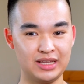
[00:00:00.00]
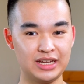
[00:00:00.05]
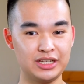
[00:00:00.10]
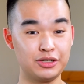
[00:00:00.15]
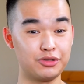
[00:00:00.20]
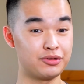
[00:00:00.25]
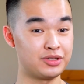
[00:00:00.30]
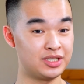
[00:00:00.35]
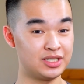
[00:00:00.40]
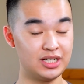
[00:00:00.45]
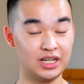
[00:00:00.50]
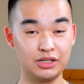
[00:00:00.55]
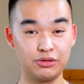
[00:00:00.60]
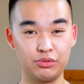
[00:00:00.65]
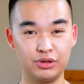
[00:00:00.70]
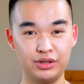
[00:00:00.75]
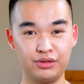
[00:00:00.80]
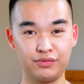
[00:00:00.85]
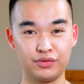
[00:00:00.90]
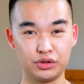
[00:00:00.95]
that you're stuck
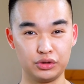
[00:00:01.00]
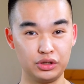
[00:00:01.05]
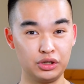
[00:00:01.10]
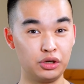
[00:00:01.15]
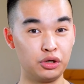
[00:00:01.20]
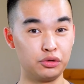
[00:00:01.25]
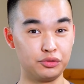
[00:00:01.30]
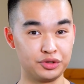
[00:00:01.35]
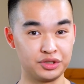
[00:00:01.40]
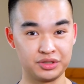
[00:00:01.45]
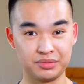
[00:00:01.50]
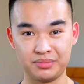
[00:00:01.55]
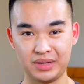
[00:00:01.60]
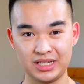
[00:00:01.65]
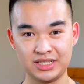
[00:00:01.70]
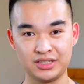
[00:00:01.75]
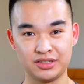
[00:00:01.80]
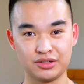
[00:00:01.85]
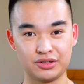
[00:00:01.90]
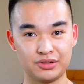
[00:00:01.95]
with for the whole
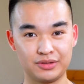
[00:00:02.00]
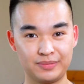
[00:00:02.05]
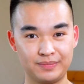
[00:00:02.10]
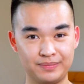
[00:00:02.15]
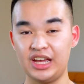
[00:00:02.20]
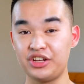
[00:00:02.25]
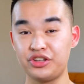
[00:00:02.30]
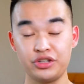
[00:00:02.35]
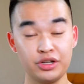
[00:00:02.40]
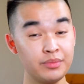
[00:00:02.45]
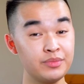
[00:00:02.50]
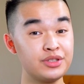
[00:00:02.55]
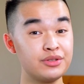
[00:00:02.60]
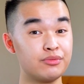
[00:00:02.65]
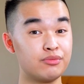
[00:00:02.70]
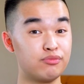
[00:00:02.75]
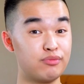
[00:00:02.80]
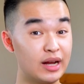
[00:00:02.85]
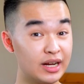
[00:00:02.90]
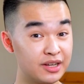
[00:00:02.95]
semester. In terms
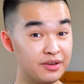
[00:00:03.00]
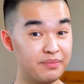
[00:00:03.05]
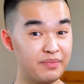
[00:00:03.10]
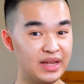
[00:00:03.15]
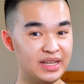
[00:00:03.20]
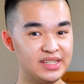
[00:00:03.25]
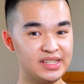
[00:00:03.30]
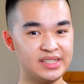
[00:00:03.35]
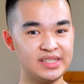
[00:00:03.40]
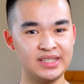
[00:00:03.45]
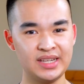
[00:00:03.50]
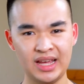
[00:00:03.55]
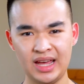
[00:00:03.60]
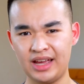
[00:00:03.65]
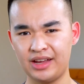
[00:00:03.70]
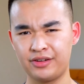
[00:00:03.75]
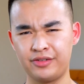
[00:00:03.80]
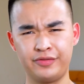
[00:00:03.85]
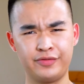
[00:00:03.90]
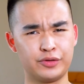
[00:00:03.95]
of recommended
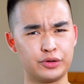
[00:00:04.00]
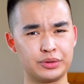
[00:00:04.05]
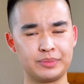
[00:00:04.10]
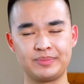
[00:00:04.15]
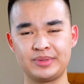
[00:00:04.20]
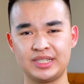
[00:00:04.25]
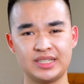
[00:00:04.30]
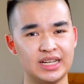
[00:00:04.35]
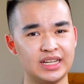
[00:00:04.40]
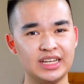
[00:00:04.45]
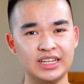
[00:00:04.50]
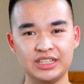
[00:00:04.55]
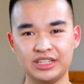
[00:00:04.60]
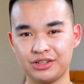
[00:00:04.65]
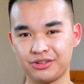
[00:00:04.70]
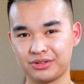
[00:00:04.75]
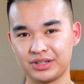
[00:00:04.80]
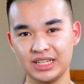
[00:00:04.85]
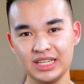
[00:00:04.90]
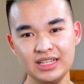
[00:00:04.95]
tech for second
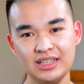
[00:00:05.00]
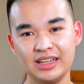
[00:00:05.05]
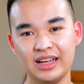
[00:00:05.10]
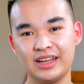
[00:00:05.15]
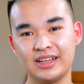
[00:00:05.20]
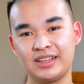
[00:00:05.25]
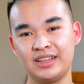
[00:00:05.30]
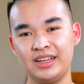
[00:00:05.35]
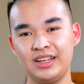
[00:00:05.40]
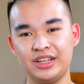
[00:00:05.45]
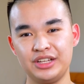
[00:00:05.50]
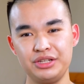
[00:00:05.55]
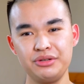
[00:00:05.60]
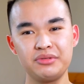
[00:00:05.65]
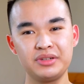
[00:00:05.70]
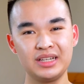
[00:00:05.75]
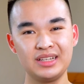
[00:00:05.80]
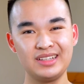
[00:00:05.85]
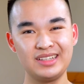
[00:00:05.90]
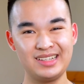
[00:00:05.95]
year ELEC, you
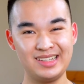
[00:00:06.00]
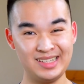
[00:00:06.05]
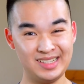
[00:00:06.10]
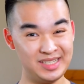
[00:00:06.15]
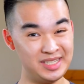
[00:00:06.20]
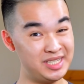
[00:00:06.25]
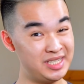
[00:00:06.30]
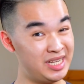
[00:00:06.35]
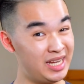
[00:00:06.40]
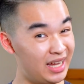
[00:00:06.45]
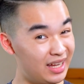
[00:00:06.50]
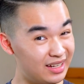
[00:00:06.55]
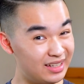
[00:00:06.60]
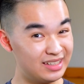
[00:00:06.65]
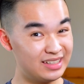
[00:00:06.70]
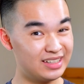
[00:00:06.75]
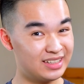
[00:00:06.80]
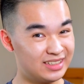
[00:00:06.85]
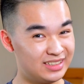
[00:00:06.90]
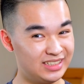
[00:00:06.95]
can
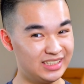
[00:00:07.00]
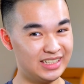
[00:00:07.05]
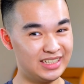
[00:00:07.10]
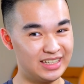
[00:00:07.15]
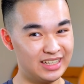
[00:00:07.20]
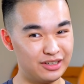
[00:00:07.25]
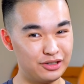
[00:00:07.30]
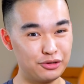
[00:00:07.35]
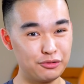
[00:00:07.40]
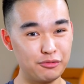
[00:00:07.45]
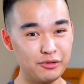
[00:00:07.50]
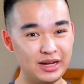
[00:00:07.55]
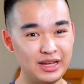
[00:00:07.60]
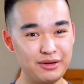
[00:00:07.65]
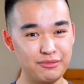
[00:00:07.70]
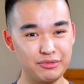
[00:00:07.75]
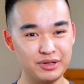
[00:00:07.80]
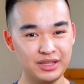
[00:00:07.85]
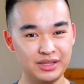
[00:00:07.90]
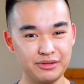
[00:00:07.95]
technically get
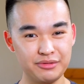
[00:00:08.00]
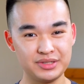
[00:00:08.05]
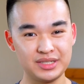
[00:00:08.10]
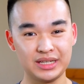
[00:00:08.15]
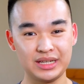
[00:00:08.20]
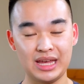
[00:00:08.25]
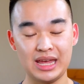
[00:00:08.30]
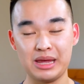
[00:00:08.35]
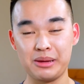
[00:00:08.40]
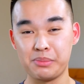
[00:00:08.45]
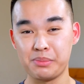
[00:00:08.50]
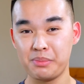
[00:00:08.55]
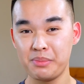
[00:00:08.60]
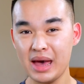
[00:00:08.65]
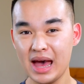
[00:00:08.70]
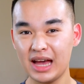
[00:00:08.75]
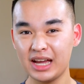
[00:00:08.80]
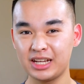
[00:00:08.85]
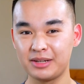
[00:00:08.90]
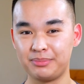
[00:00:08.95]
away with using a
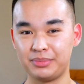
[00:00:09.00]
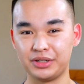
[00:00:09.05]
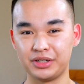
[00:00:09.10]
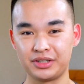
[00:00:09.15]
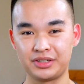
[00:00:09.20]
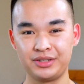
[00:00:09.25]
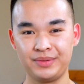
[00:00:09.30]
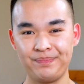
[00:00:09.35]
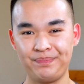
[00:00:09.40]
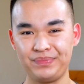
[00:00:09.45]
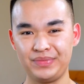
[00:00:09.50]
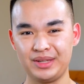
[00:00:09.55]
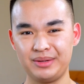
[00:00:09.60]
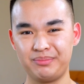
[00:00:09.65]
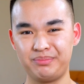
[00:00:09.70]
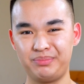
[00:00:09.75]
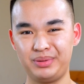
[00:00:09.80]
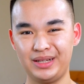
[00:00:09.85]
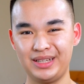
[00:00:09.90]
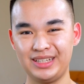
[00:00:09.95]
MacBook,
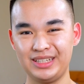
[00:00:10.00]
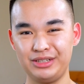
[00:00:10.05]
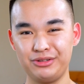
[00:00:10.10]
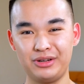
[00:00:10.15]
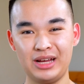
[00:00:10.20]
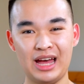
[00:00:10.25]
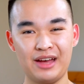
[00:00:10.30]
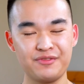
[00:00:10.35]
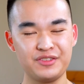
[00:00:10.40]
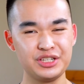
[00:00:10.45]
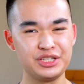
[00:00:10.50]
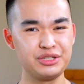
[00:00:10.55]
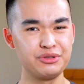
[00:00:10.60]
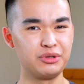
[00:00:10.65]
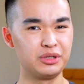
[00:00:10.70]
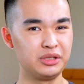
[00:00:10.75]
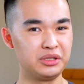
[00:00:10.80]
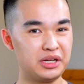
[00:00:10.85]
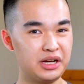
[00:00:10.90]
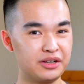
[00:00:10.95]
but you'll have to
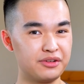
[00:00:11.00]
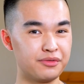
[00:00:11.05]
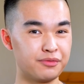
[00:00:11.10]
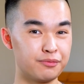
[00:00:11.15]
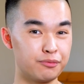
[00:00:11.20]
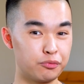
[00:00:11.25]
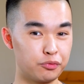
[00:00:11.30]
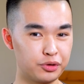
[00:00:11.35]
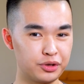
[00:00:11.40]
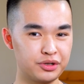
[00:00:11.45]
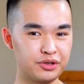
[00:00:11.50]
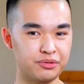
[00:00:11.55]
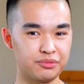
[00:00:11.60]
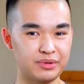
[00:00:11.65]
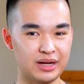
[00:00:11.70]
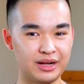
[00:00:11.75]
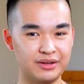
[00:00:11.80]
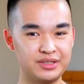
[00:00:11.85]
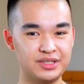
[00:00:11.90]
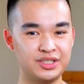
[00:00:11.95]
do a lot of
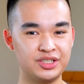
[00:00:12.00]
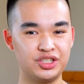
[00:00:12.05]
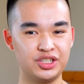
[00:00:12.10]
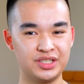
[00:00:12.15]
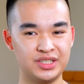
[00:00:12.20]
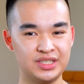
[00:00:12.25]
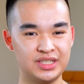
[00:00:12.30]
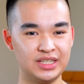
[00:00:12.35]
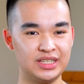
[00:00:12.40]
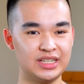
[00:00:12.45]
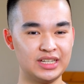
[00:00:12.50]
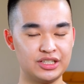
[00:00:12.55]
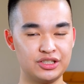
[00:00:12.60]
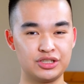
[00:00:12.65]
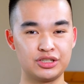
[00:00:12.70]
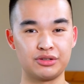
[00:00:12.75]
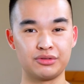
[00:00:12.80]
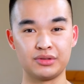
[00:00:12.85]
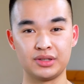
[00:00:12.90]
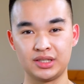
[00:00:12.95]
workarounds just to get
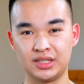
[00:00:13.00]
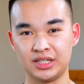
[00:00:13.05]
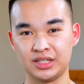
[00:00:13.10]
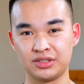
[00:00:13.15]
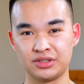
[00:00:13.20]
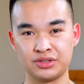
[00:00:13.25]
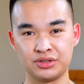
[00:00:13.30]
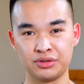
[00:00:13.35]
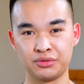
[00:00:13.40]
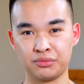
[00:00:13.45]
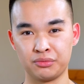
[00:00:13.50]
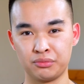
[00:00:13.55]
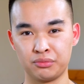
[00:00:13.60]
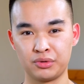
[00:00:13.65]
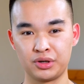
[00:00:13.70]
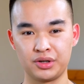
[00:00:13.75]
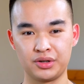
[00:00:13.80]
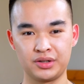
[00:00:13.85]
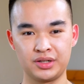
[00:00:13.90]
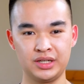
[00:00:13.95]
certain things to
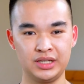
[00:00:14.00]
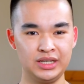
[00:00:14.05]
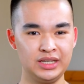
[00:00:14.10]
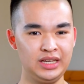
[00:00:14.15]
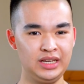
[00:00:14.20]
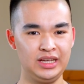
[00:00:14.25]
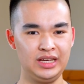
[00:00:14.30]
work.